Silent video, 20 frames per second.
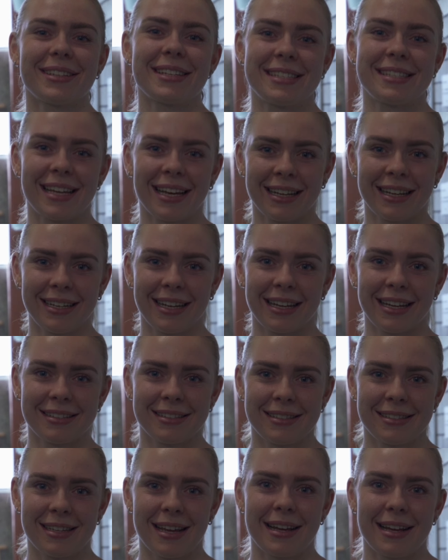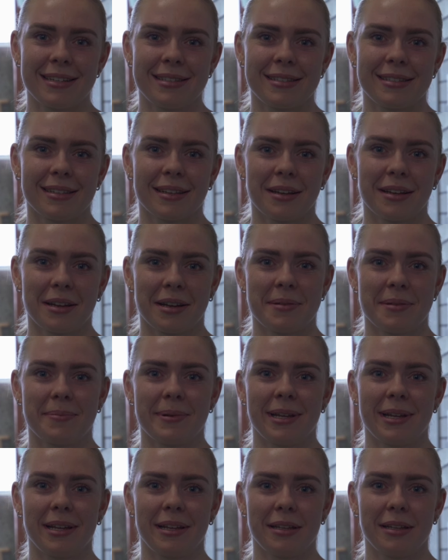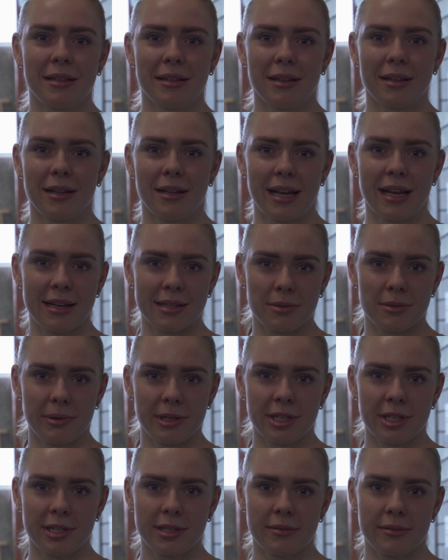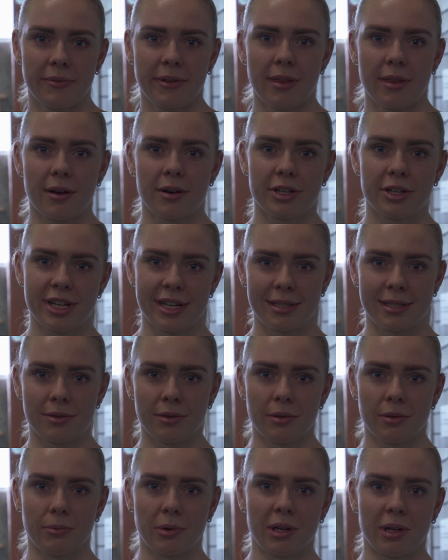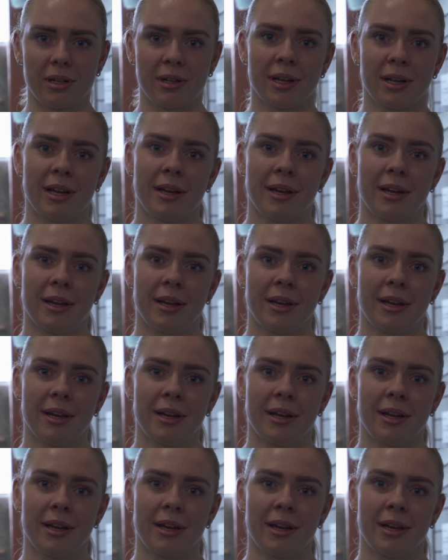the second exercise is going to be leg switches with our chest to the wall.